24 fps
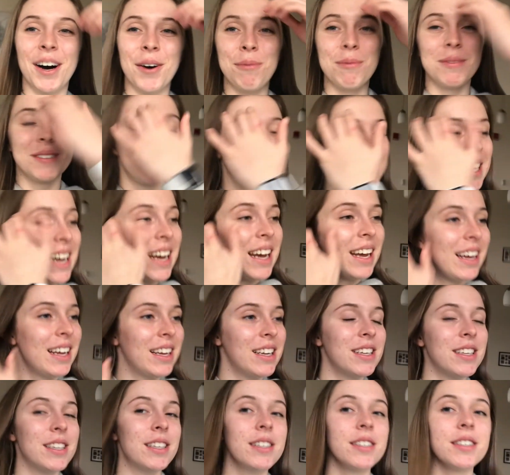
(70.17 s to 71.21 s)
Today
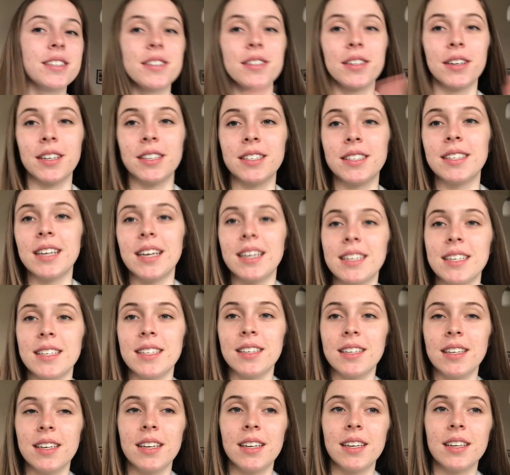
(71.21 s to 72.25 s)
is Thursday,
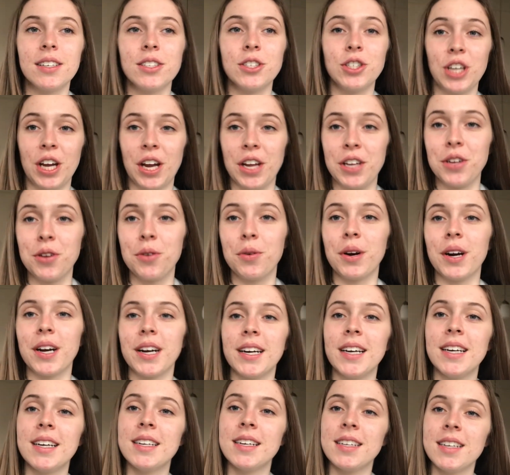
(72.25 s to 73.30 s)

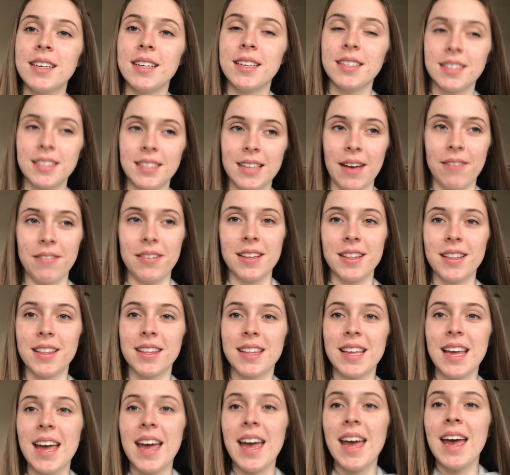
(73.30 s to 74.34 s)
January 7th,
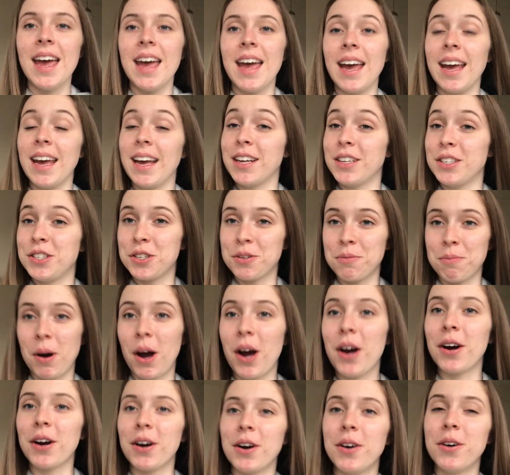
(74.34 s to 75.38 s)
and
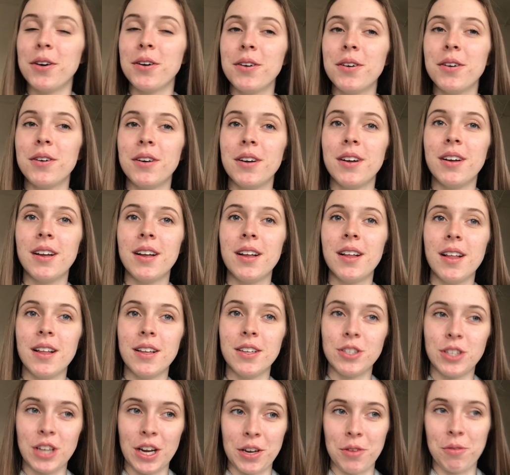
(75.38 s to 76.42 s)
tomorrow,
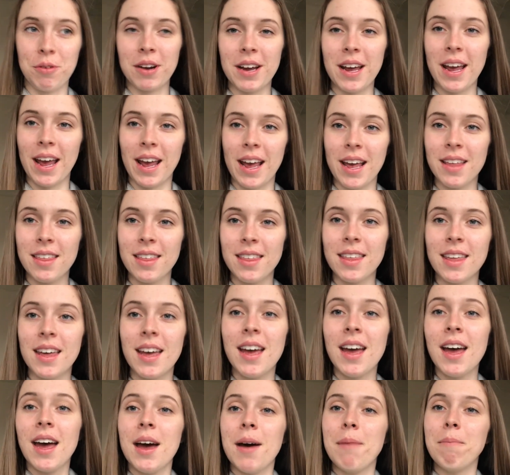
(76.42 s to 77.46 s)
January 8th,
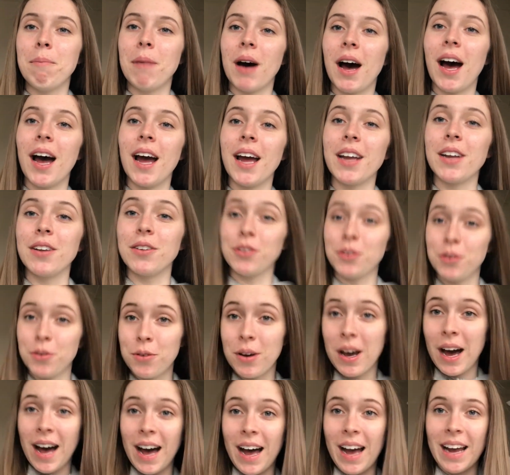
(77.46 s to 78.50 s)
my new
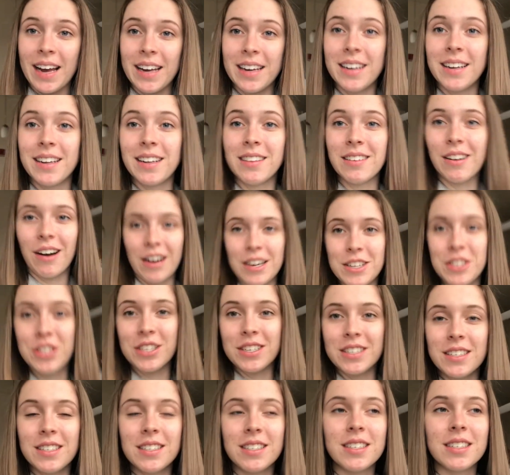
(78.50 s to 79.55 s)
guide
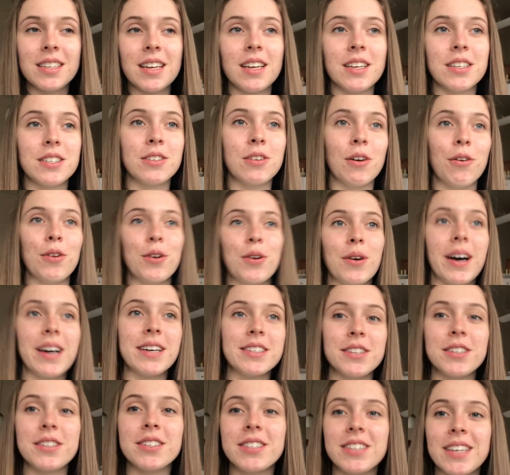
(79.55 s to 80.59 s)
launches. So you guys
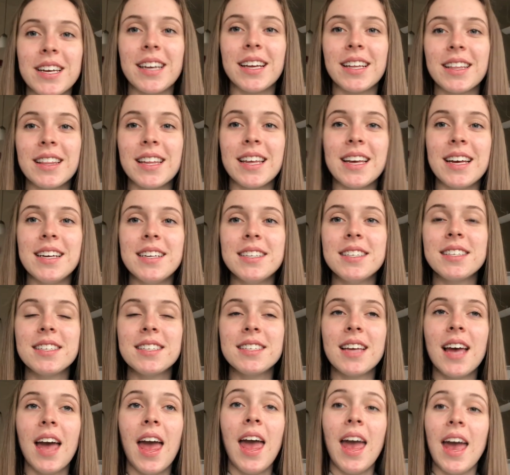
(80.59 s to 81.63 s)
are seeing this,
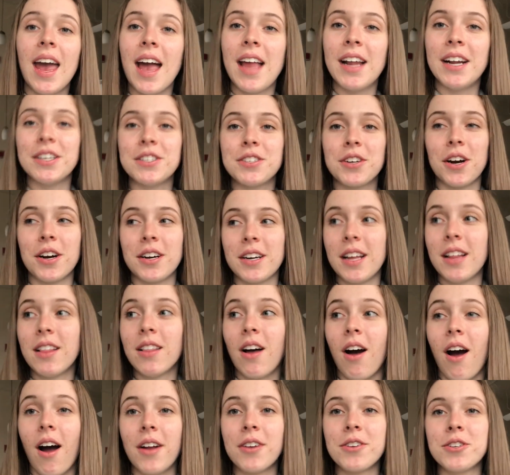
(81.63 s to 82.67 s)
and it's already
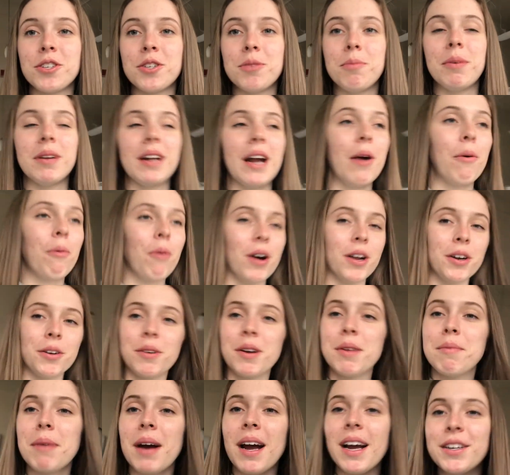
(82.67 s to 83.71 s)
launched, but I want to
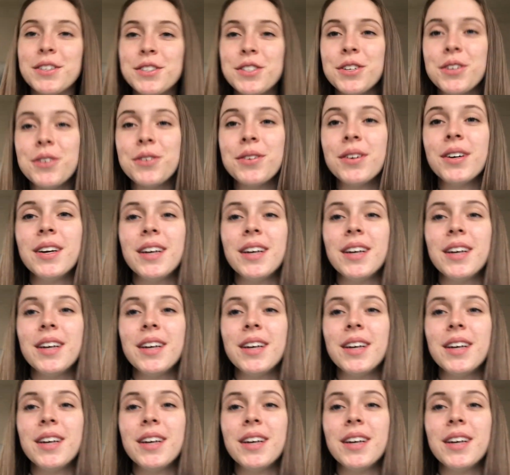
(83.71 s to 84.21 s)
remind you,